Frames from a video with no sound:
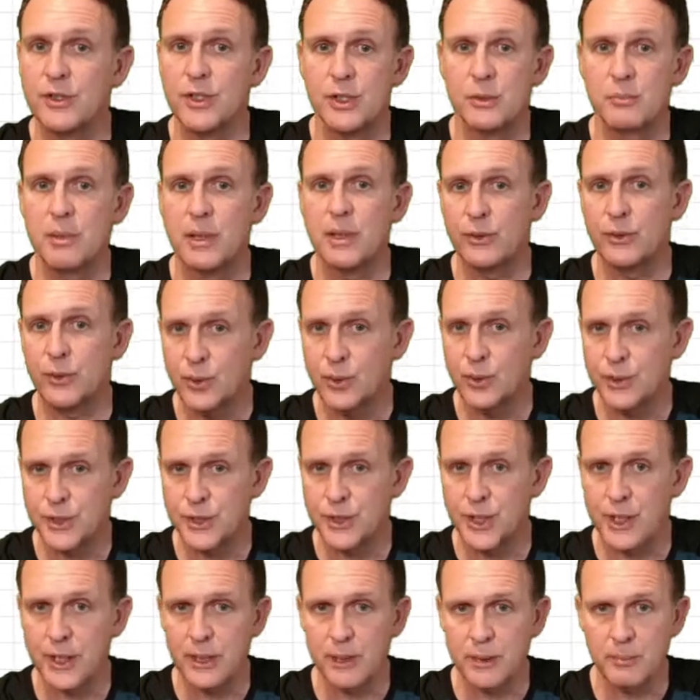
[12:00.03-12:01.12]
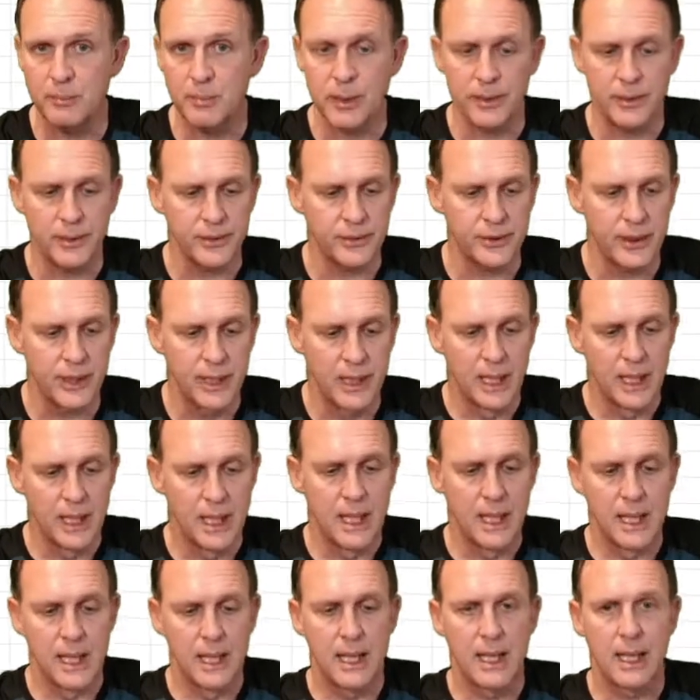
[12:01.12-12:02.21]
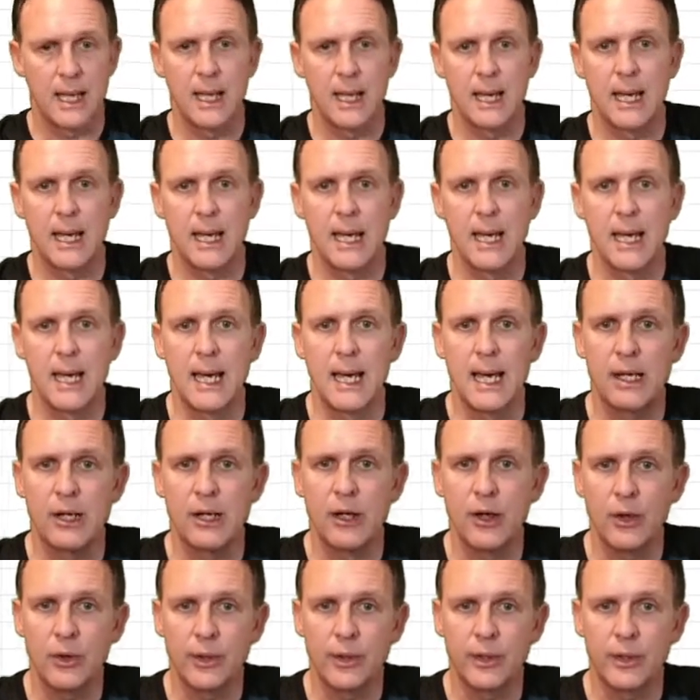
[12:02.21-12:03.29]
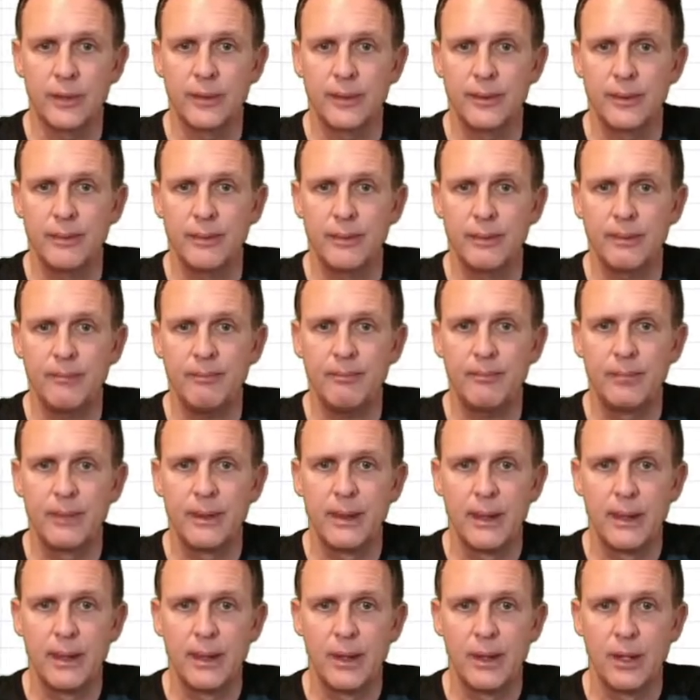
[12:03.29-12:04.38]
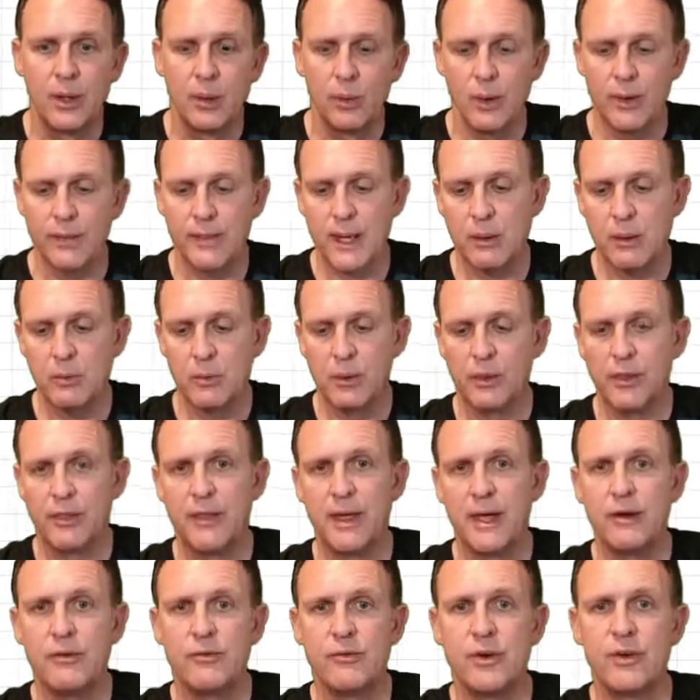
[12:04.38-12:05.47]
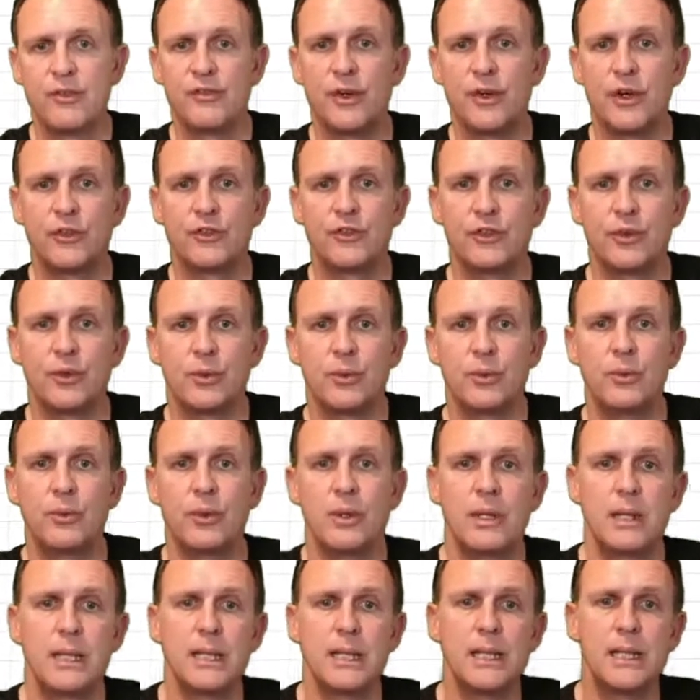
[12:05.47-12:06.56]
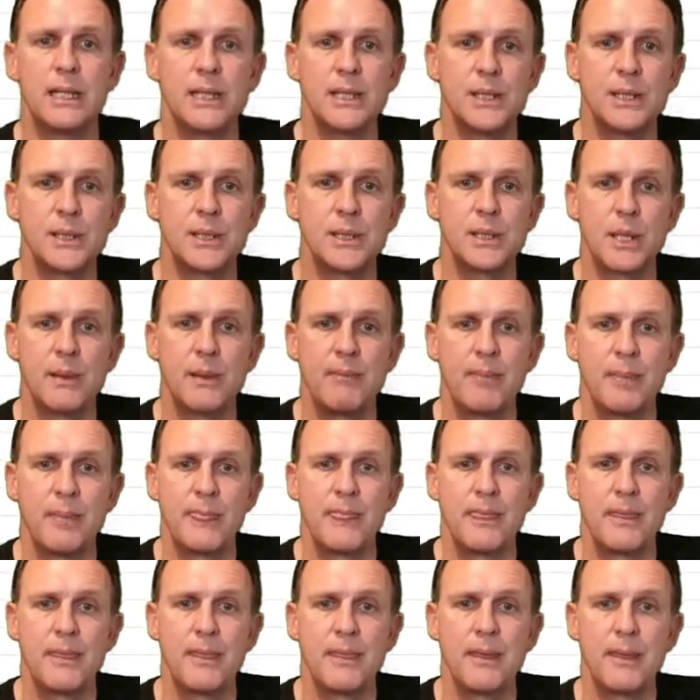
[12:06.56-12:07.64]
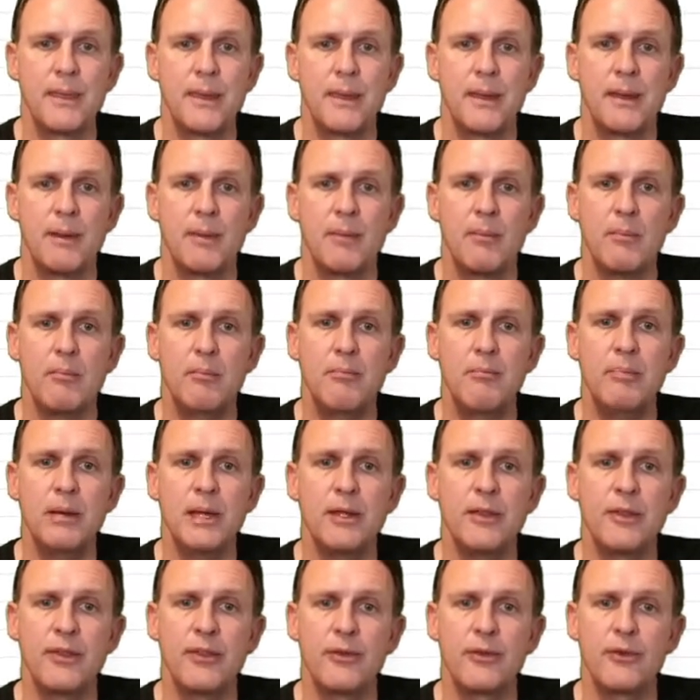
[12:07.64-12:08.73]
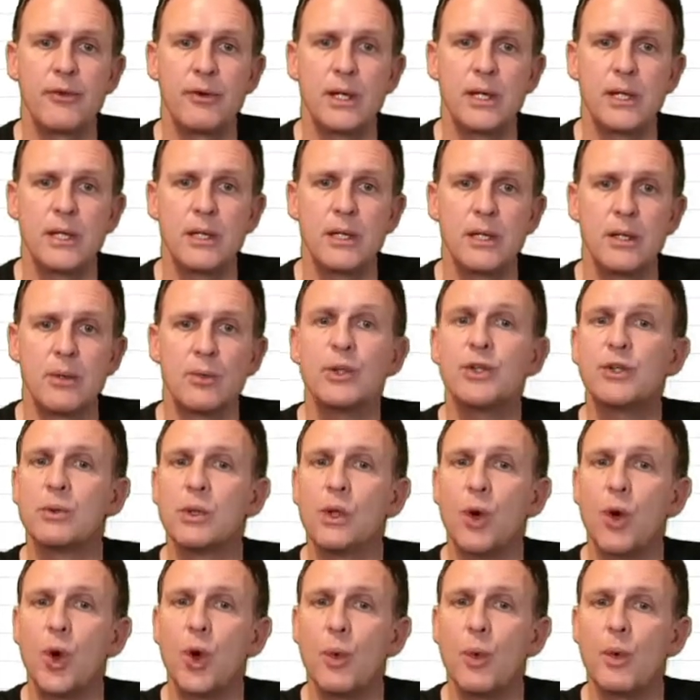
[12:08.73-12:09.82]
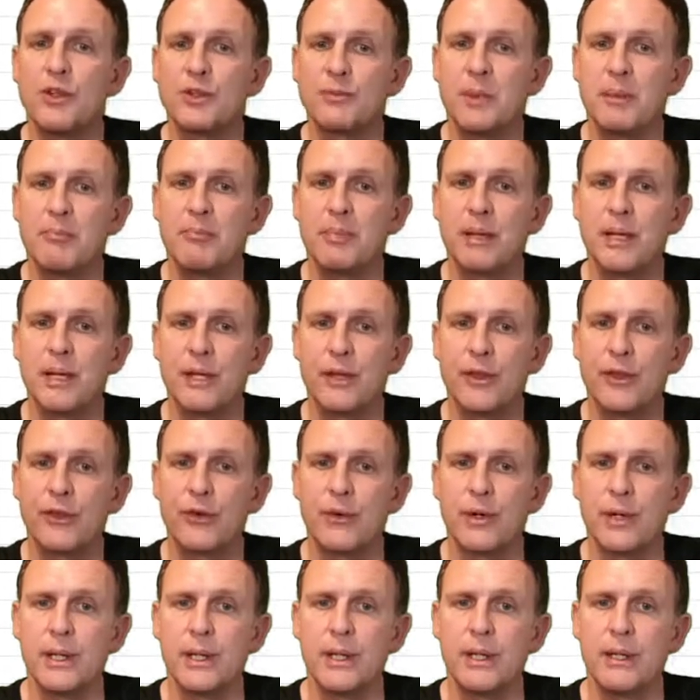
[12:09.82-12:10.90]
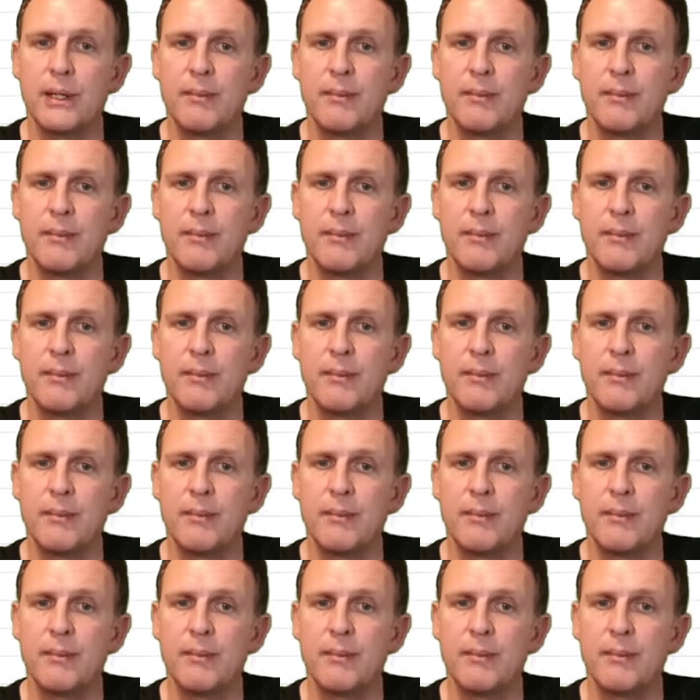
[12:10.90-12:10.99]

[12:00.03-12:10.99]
part or the second part, and lock it, what that will then refer to is B3, which will always be B3,